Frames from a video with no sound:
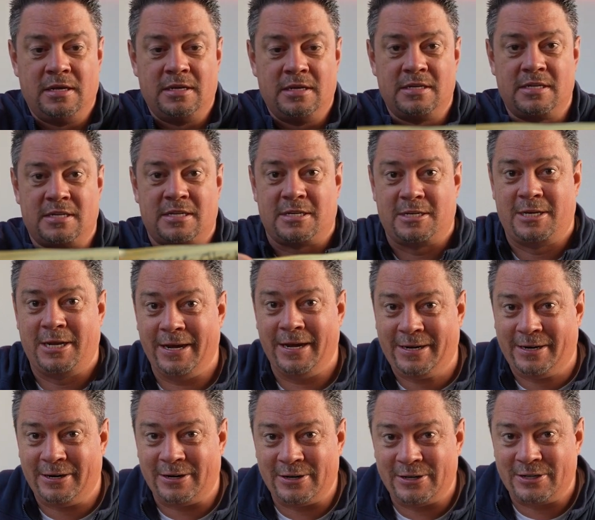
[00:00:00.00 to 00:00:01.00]

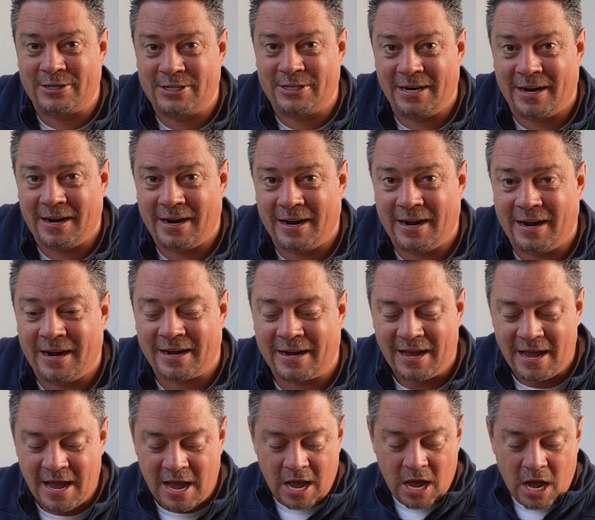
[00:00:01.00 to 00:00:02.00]
sticker shock.
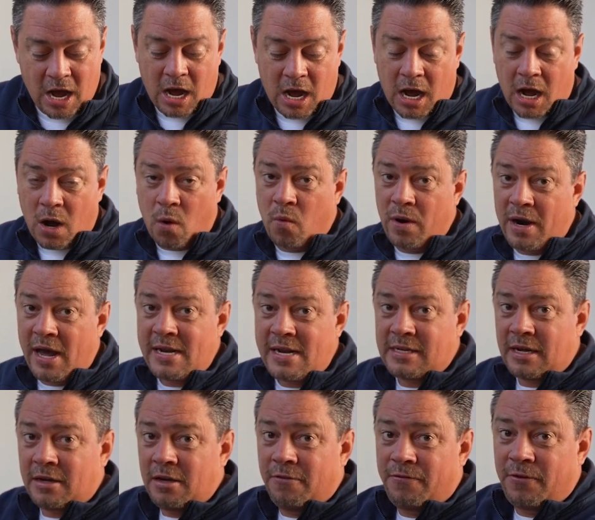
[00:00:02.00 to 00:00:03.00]
When I tell you